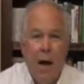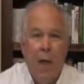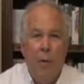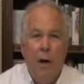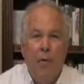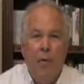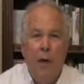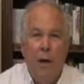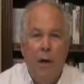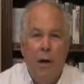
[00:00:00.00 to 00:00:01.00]
We had a
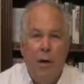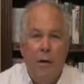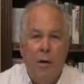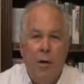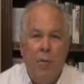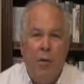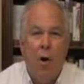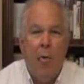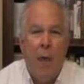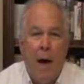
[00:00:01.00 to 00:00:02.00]
really good Zoom
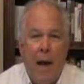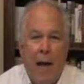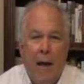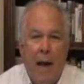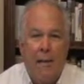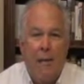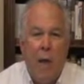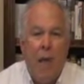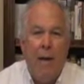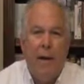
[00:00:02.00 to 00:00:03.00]
room last
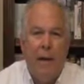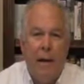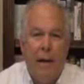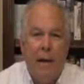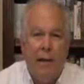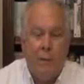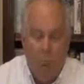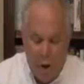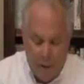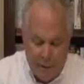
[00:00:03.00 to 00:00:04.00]
week, and just
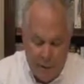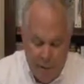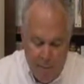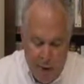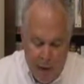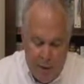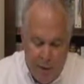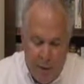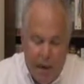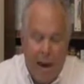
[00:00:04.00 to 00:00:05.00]
wanted to remind
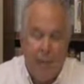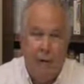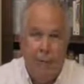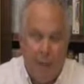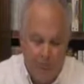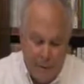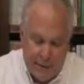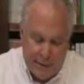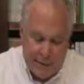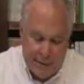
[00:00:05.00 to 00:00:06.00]
you we have it from
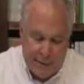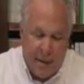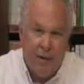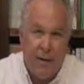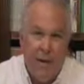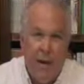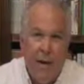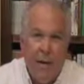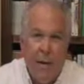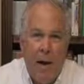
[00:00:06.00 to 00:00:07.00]
6 to 7
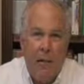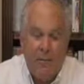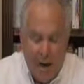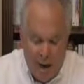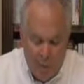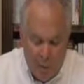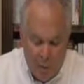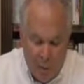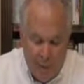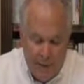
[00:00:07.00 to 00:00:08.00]
Mountain Time
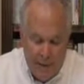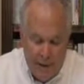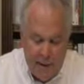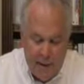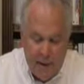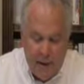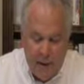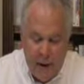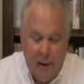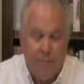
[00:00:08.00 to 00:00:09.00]
on Wednesday.
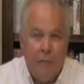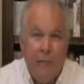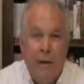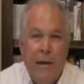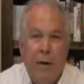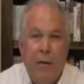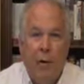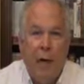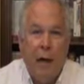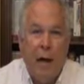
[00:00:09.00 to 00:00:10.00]
We deal
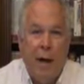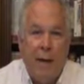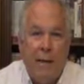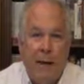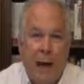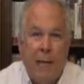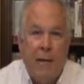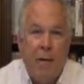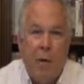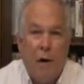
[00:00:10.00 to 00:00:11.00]
with
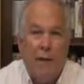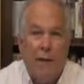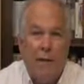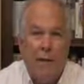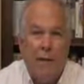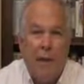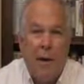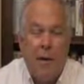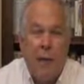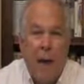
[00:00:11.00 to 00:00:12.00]
assignments, questions, etc.